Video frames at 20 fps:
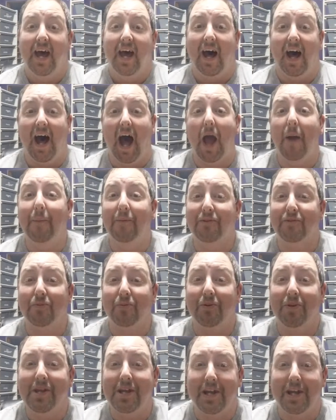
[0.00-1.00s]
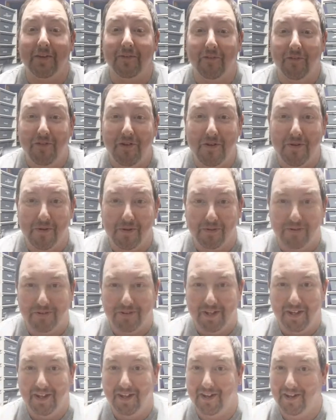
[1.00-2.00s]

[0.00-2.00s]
I was really confused.